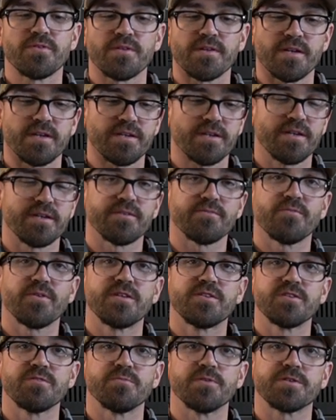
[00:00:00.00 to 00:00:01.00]
then I got
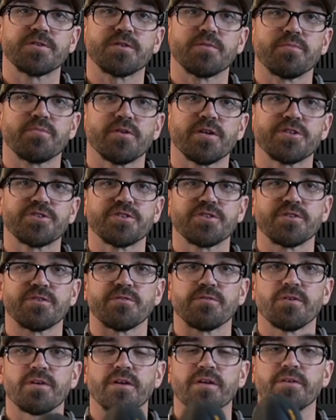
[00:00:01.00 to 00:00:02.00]
way too much compression
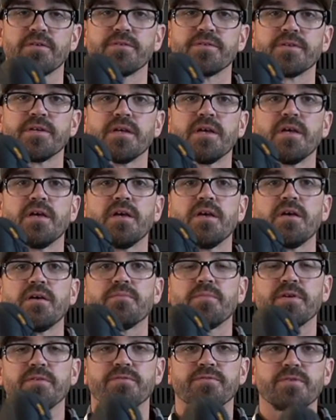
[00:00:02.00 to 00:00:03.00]
around
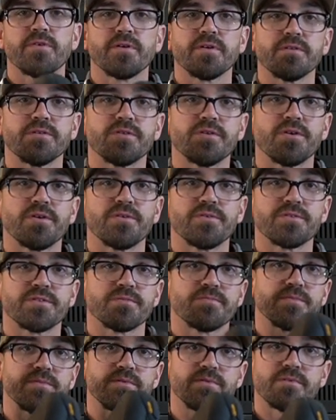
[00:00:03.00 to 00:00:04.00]
my foot and toes,
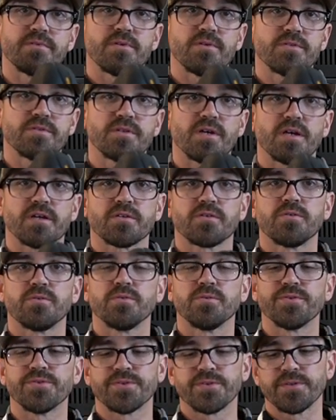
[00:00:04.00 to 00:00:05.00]
and those got
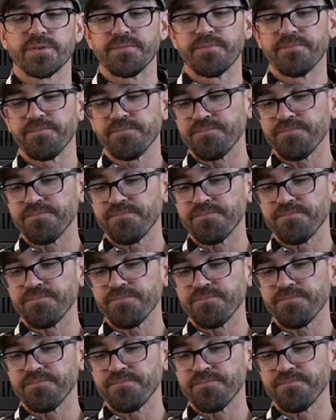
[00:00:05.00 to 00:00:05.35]
colder.